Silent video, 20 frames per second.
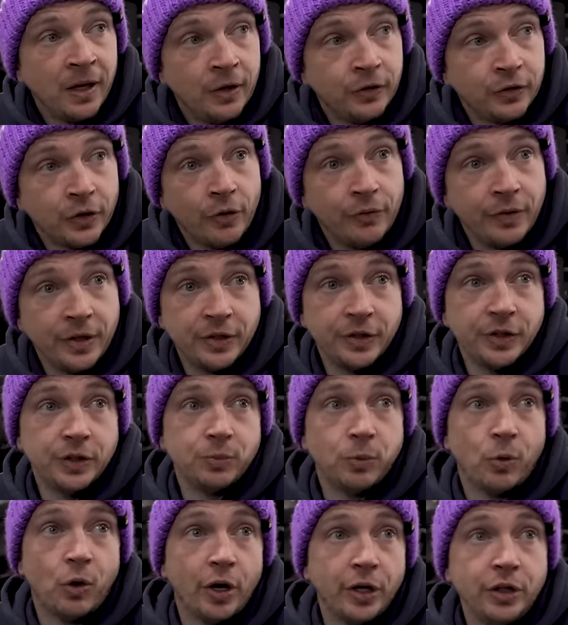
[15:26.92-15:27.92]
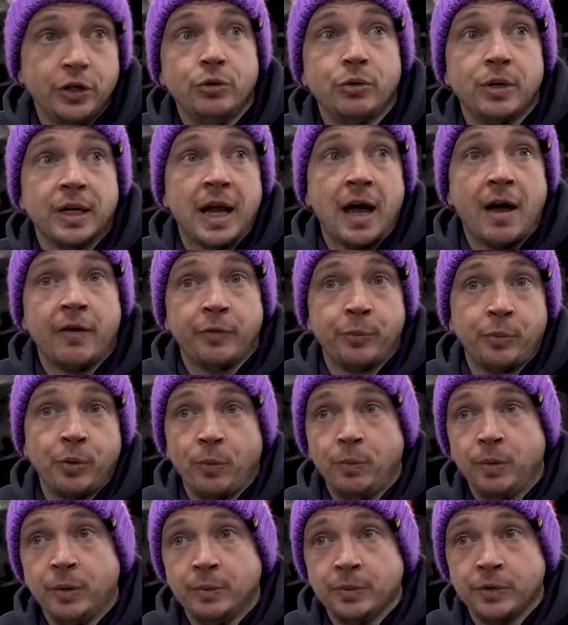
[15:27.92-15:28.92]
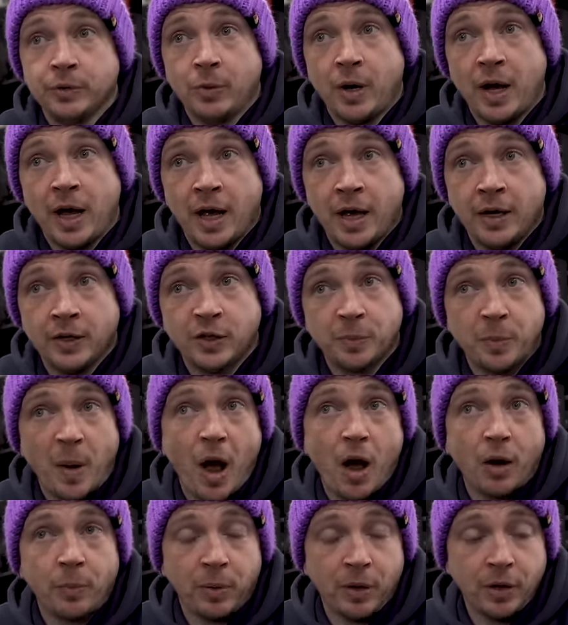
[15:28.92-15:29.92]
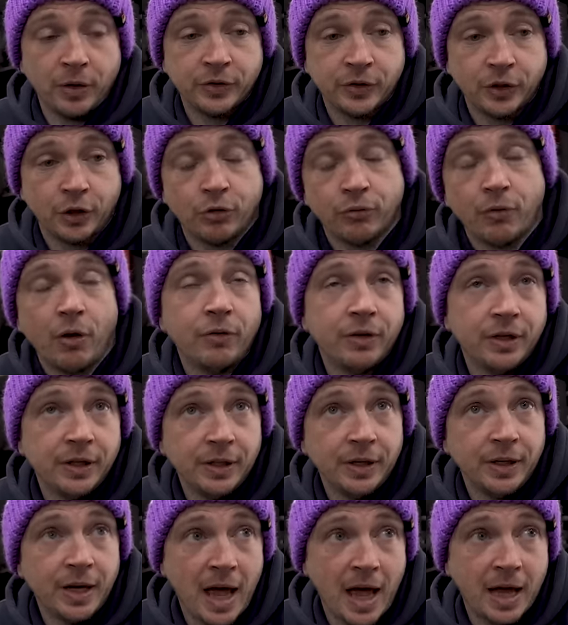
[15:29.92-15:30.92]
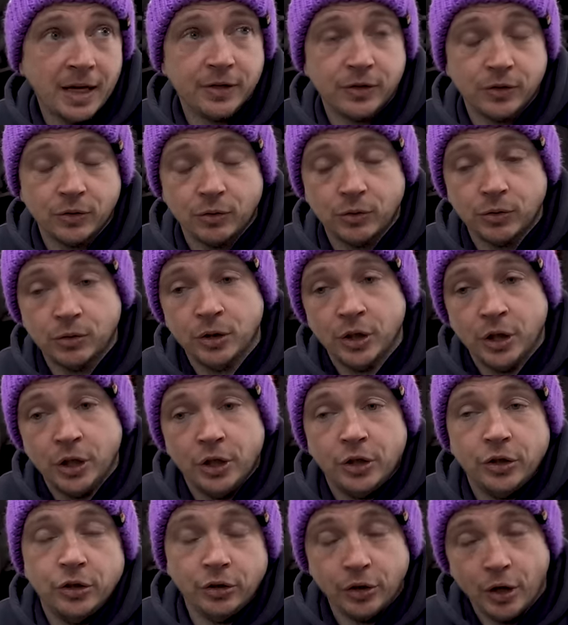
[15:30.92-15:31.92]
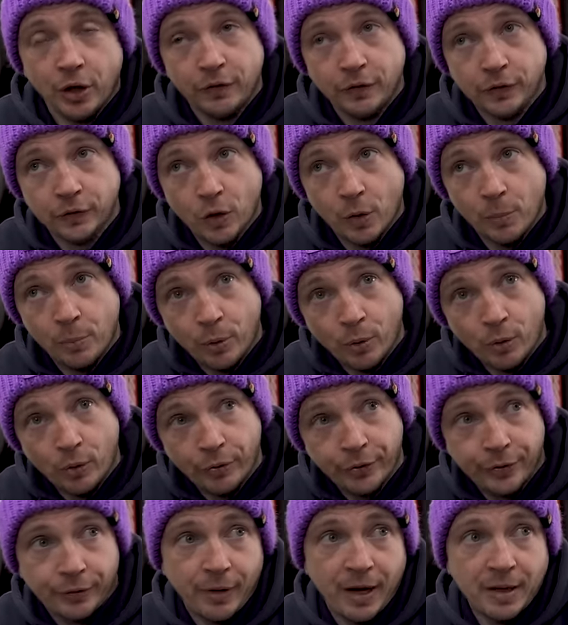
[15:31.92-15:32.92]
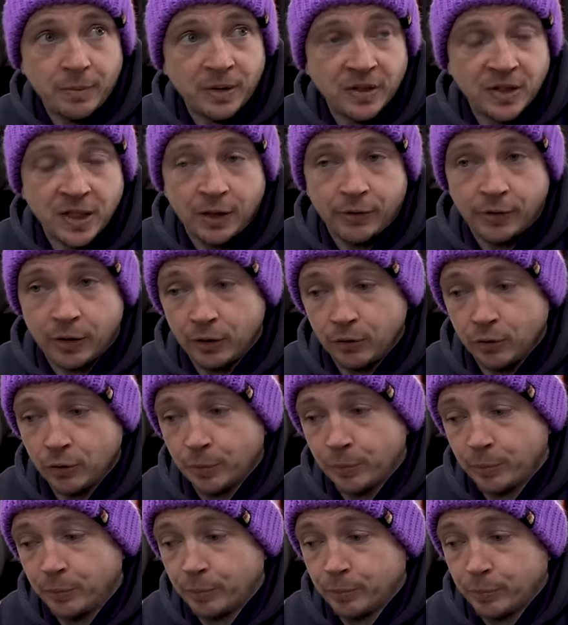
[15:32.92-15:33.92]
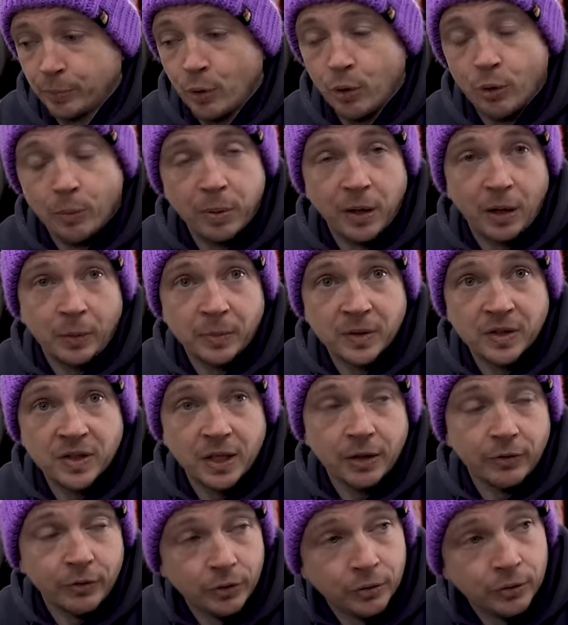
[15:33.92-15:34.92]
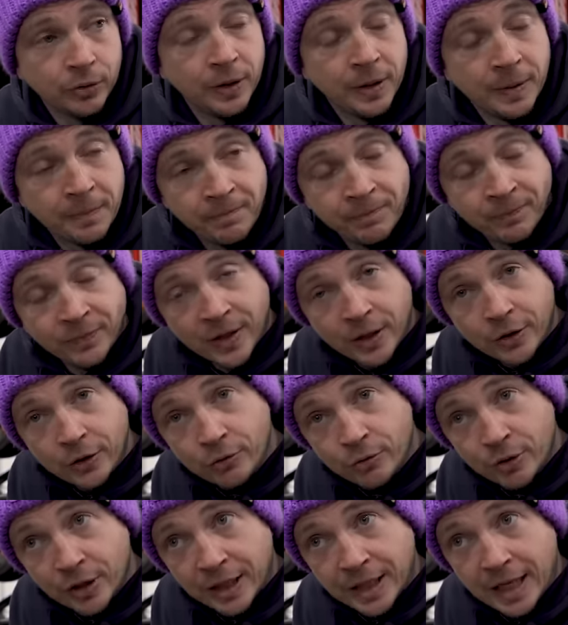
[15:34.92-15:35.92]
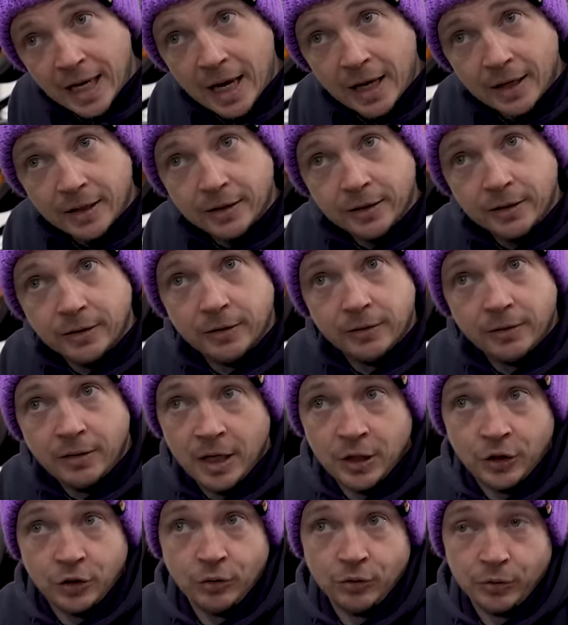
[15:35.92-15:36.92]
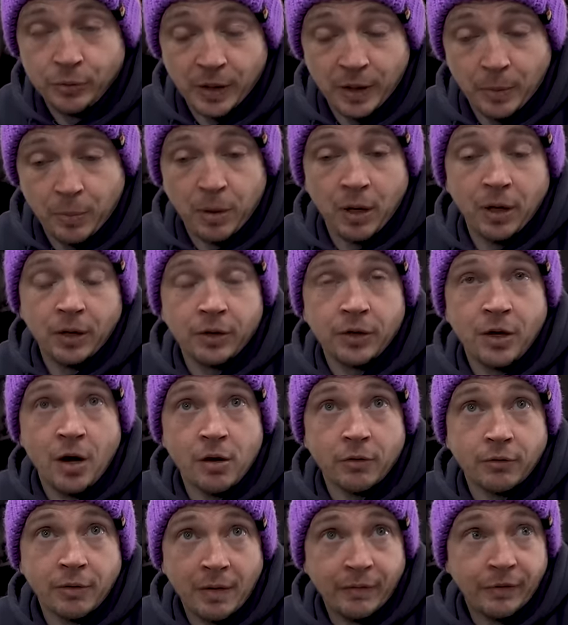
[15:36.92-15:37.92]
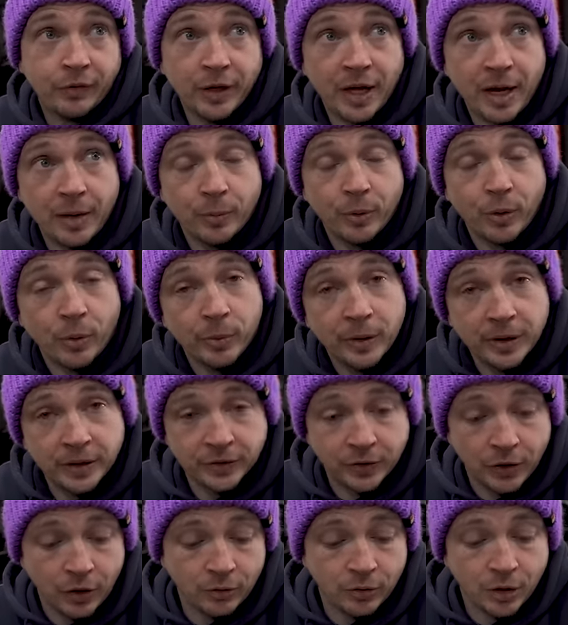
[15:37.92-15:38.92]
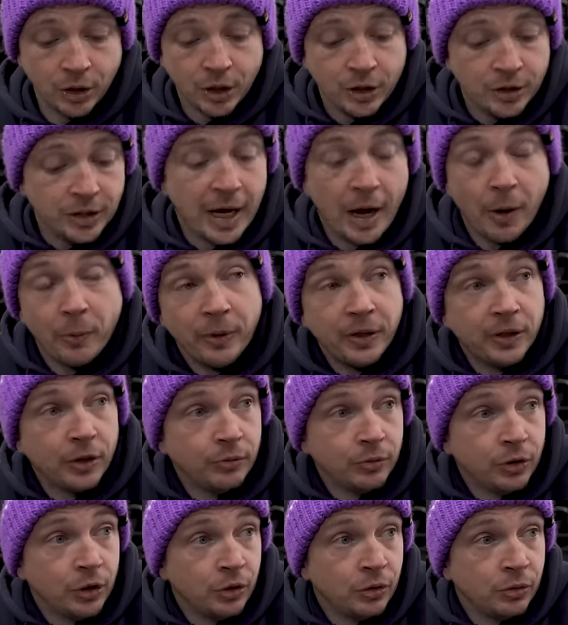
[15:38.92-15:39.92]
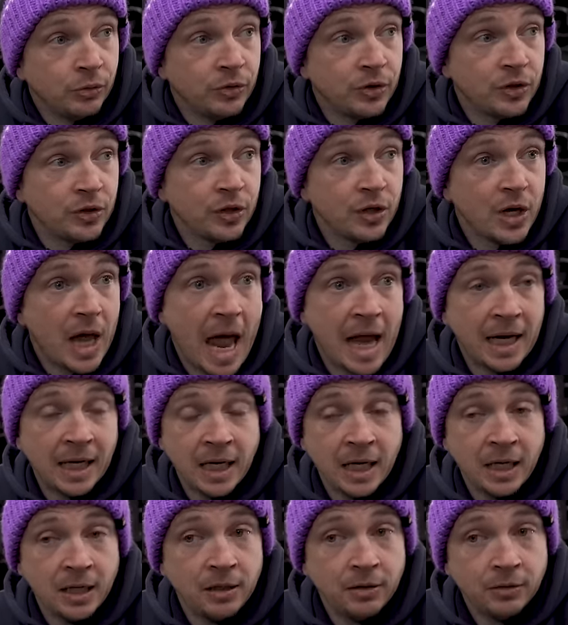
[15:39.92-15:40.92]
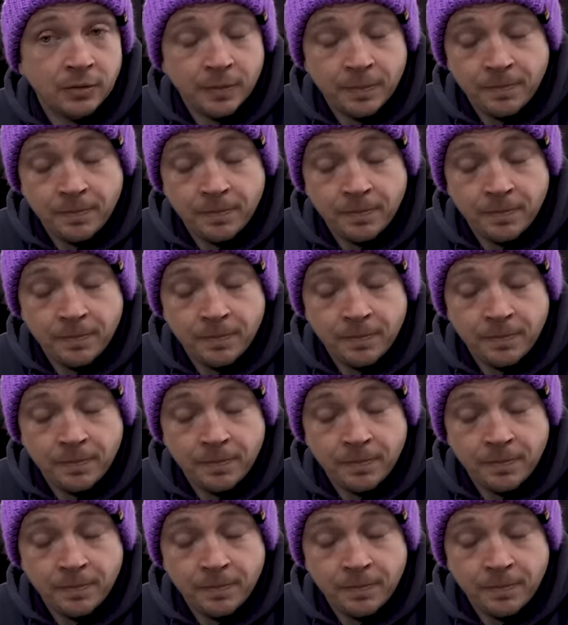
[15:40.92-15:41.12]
So this is why you can have problems where spark plugs are corroded in heads or you know if you've got poor thread material or poor plug material you can get issues where the plug can't ground through the head properly. So yeah, we don't use any